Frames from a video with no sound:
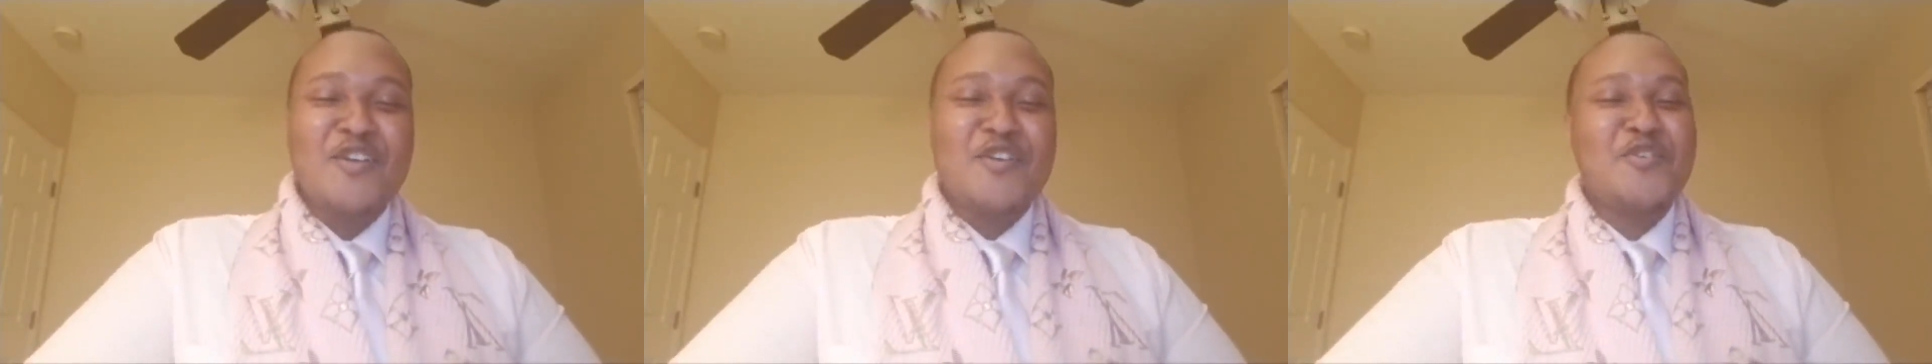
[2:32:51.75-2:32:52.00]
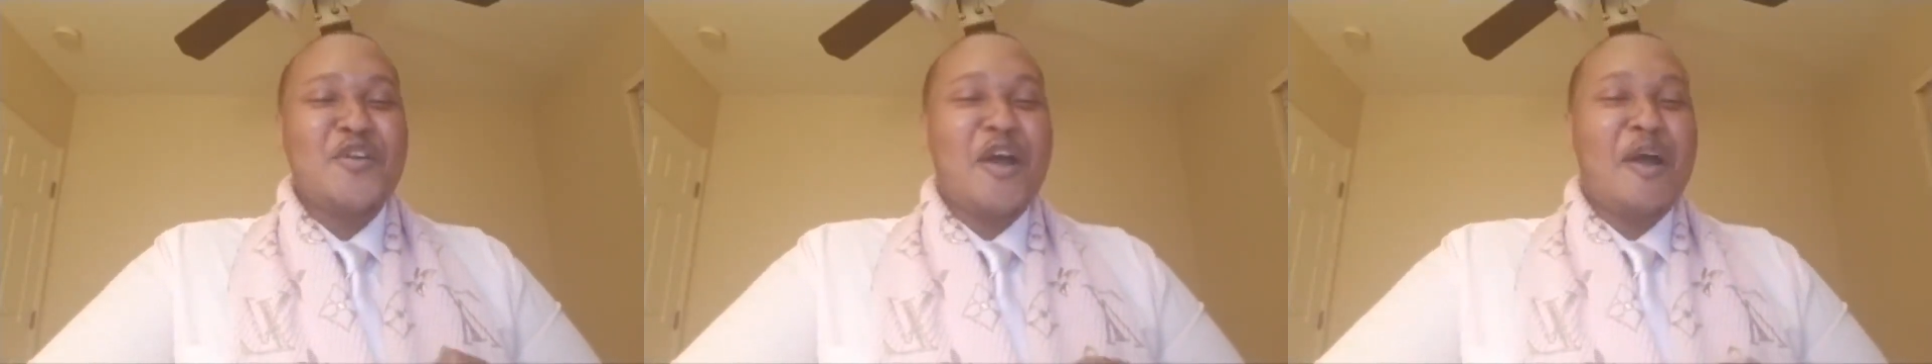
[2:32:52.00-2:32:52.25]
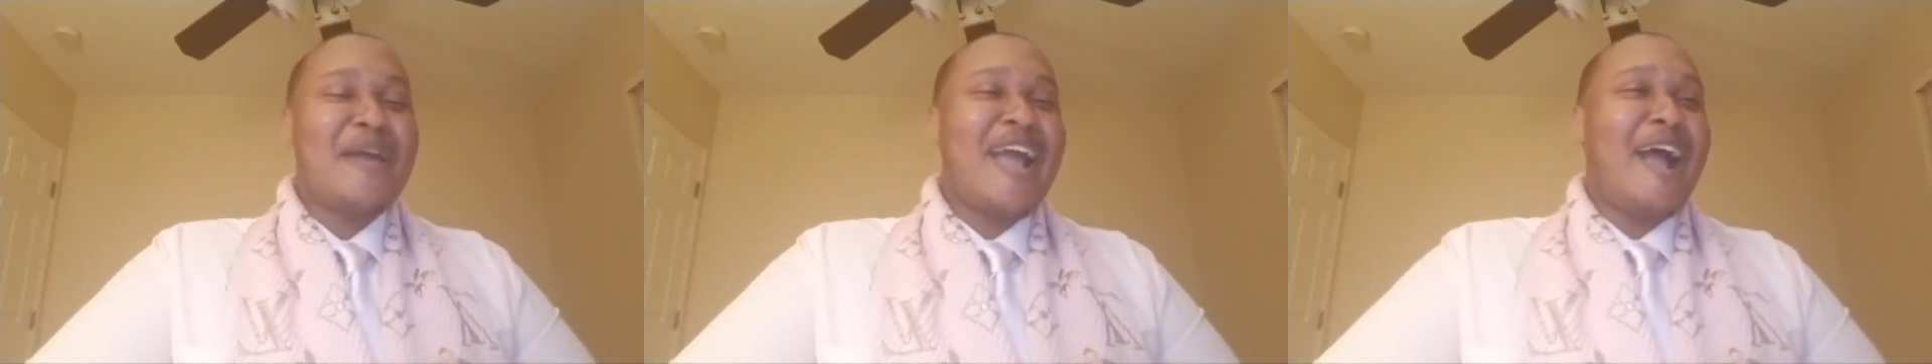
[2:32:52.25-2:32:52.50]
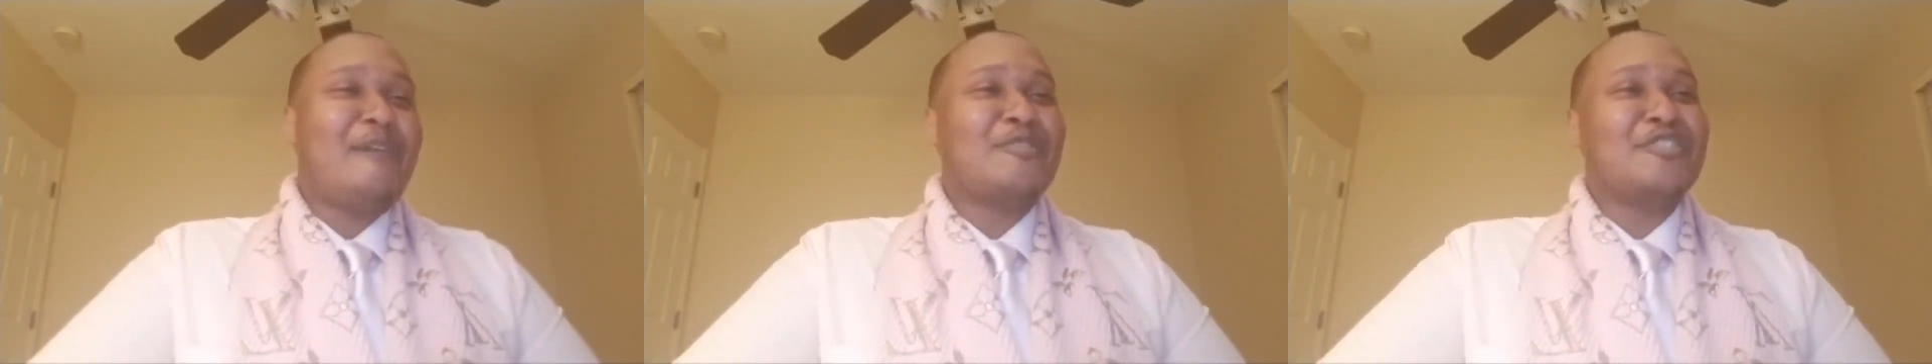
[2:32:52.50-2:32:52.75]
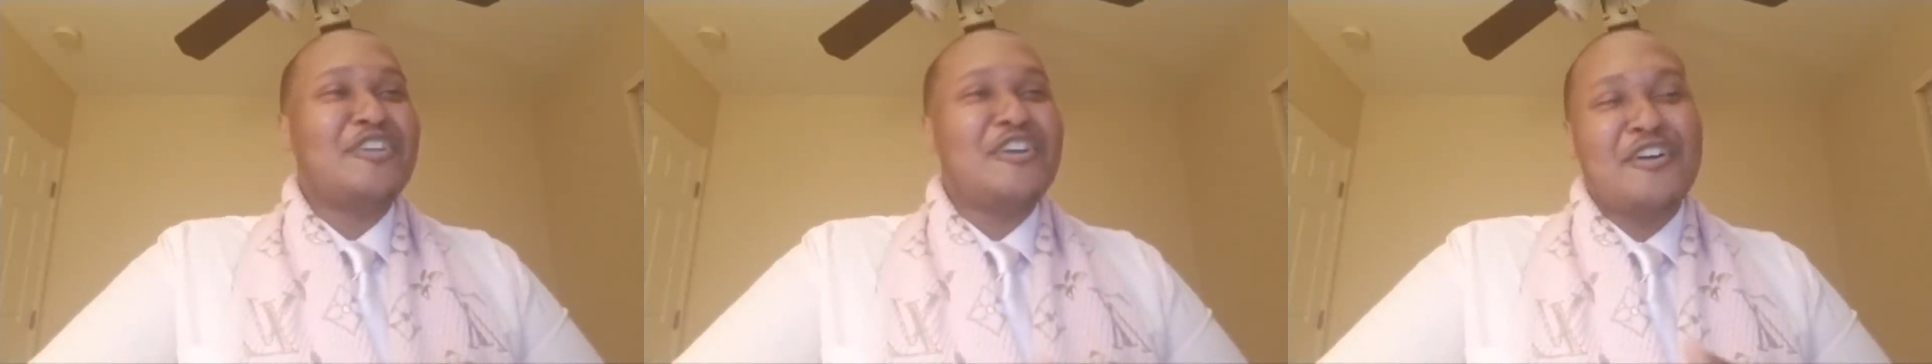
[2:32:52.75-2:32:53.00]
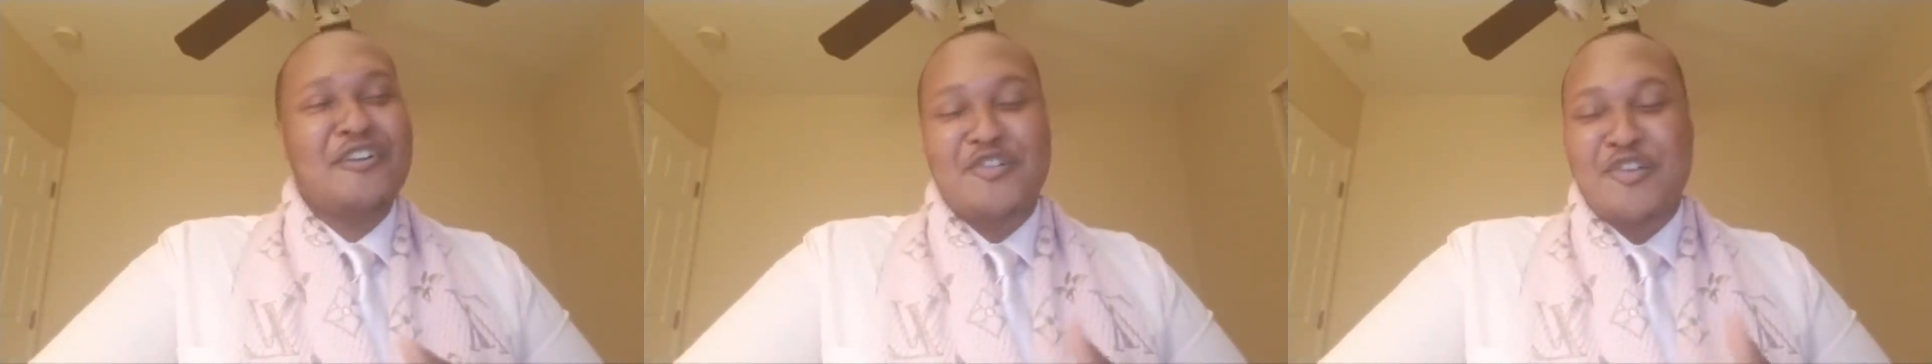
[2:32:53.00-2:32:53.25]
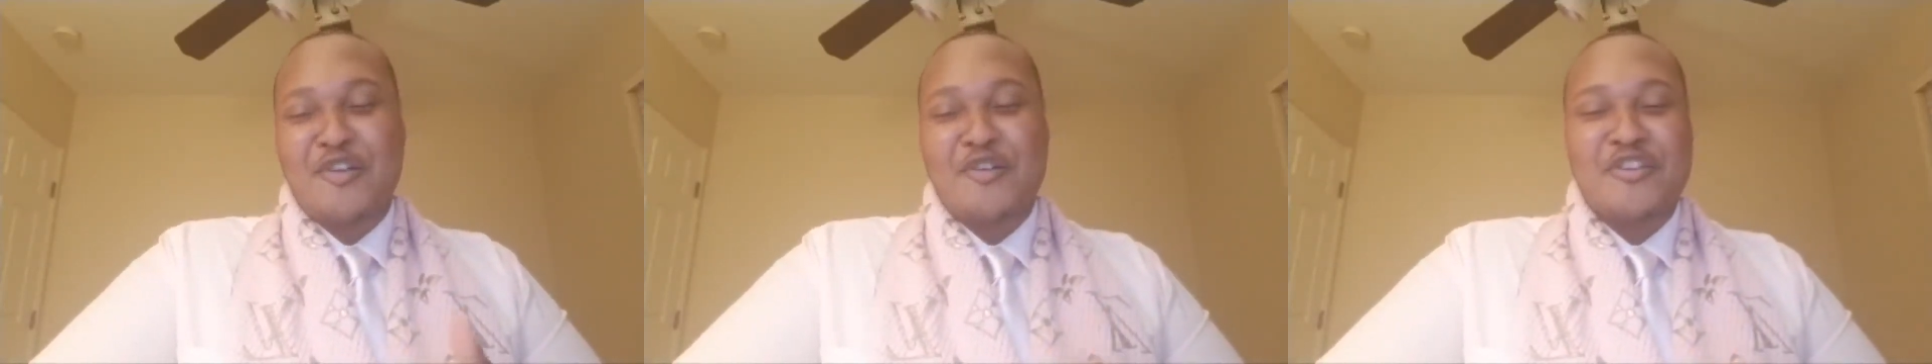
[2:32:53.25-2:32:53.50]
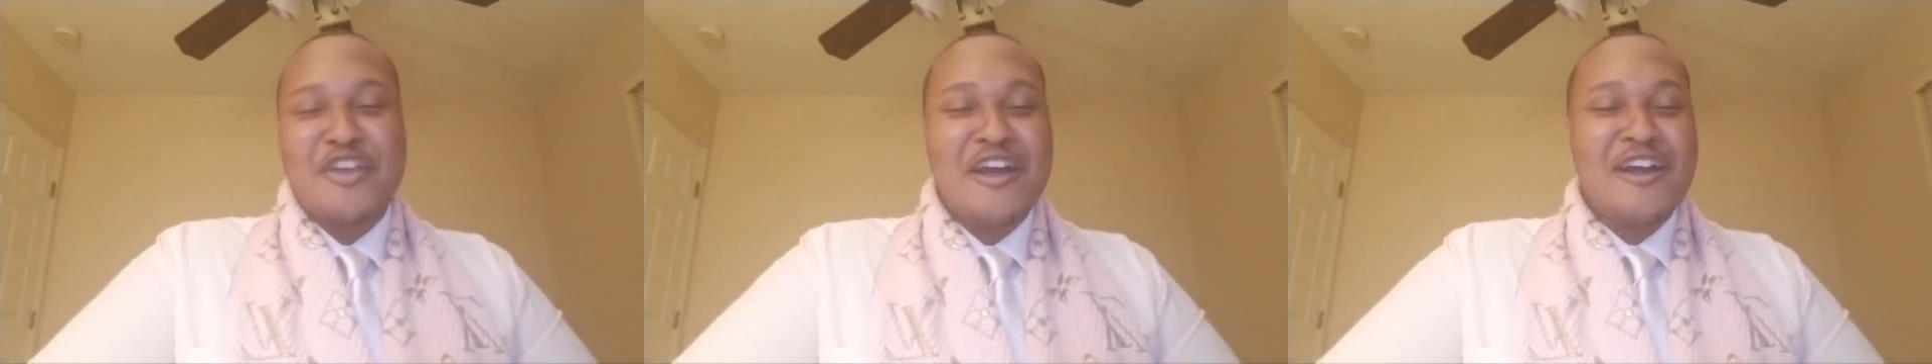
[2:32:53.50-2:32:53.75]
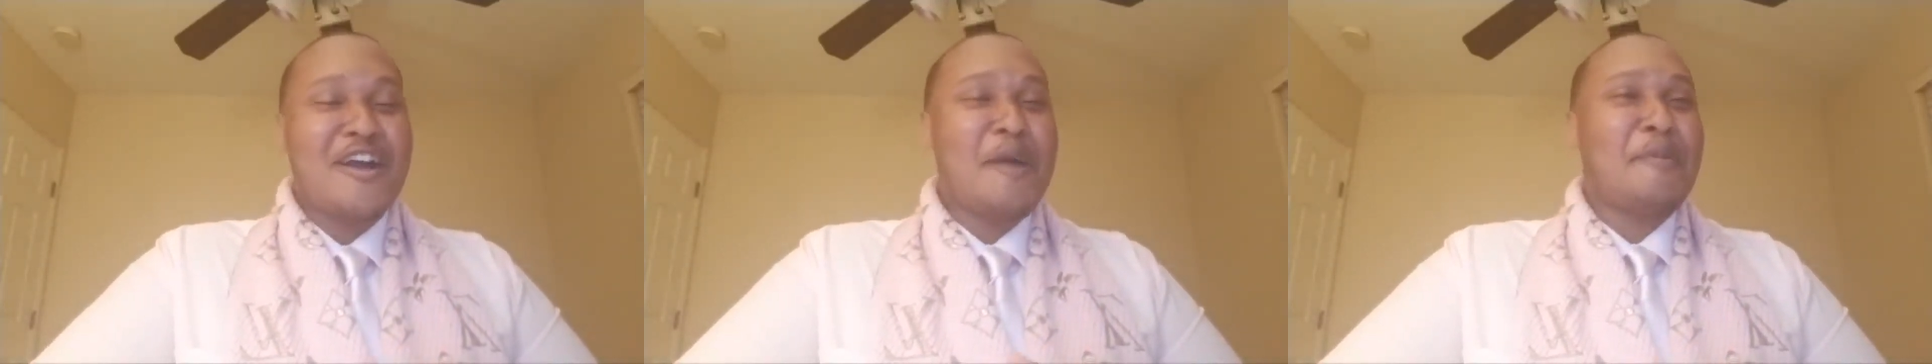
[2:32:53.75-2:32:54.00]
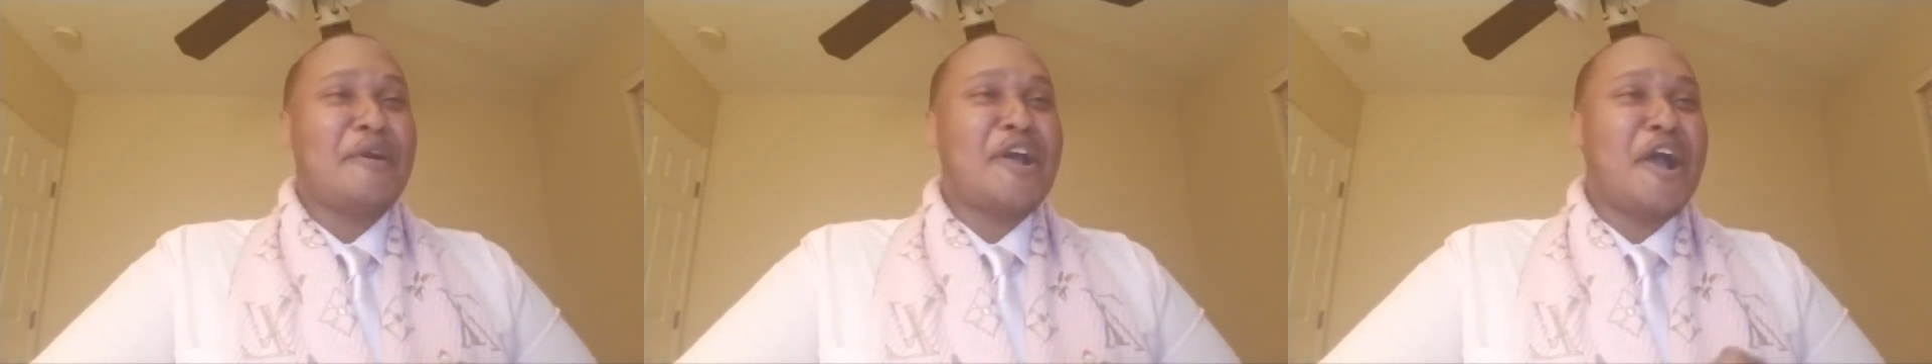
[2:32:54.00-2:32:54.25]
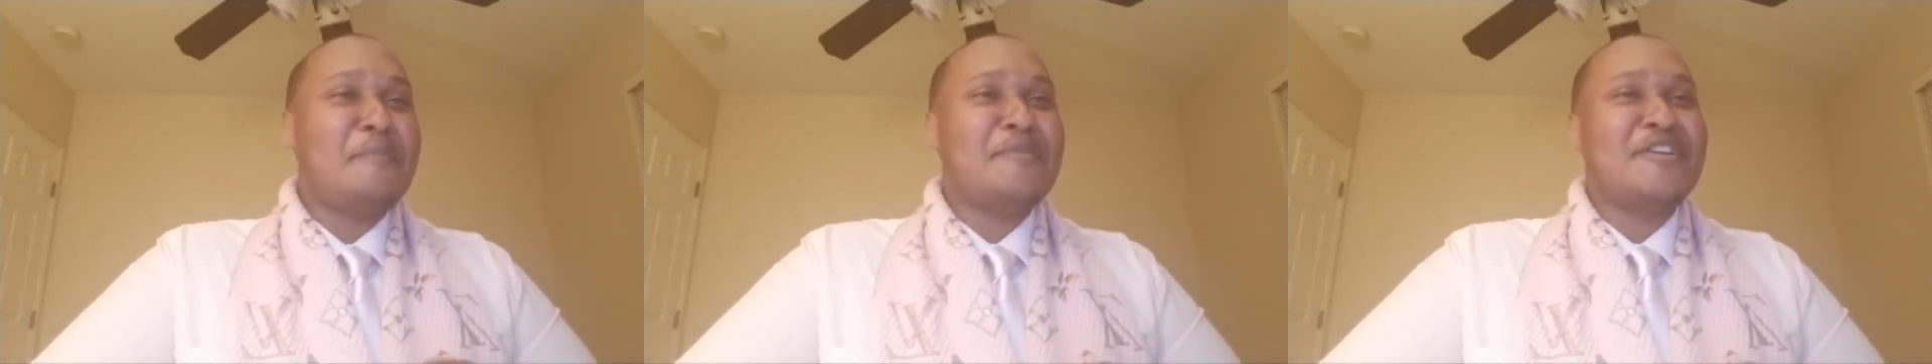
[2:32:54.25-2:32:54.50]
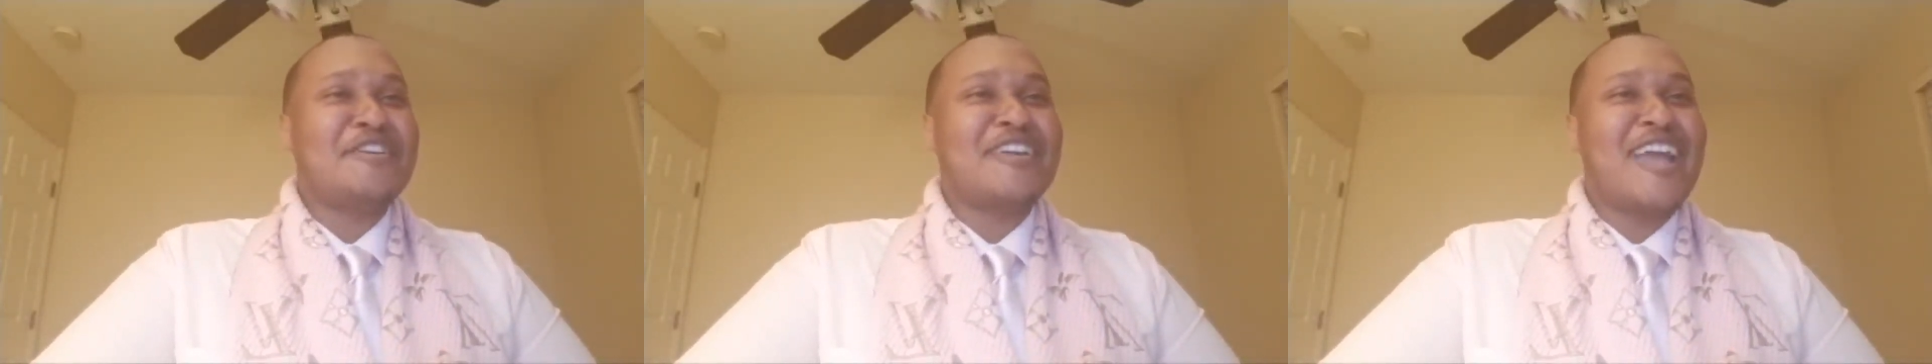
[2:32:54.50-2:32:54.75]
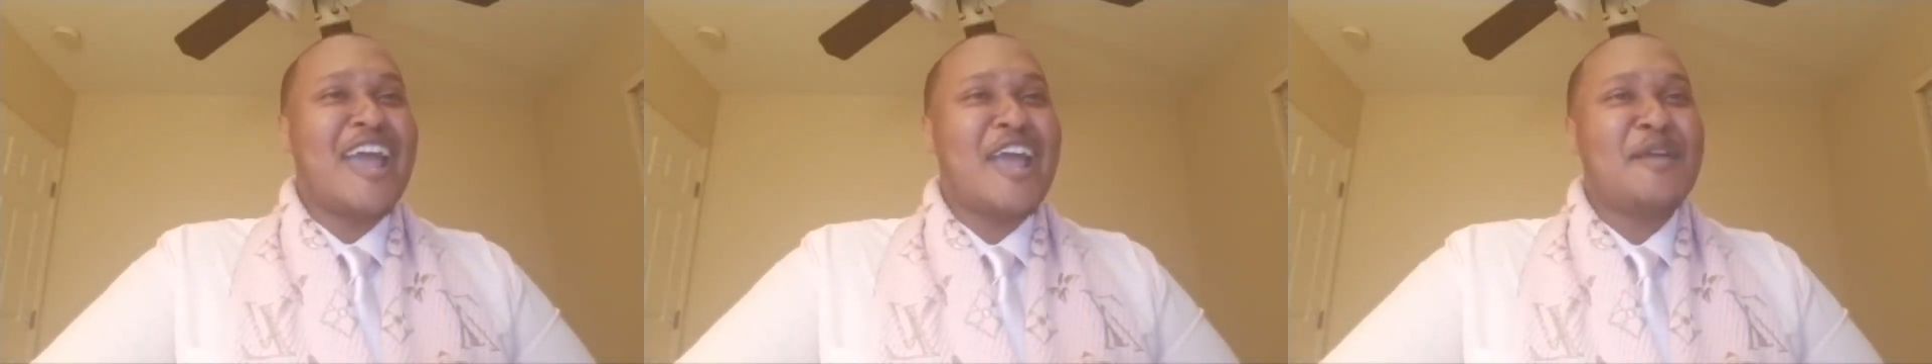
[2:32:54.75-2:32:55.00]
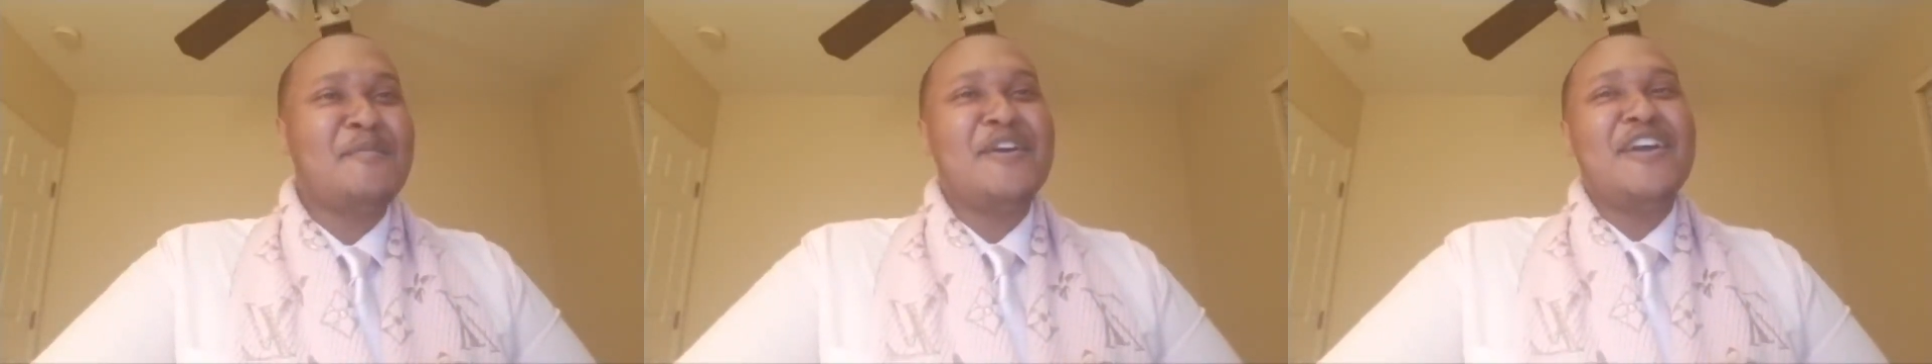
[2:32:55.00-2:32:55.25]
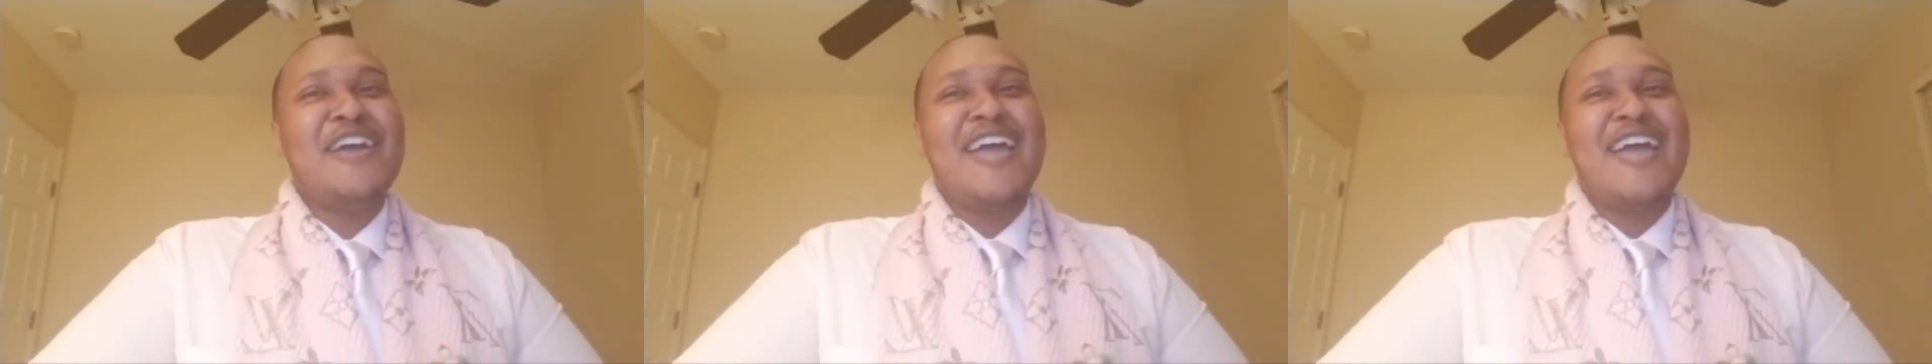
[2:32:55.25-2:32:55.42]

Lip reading: You know what I mean? I was young, a little young up and coming in the game,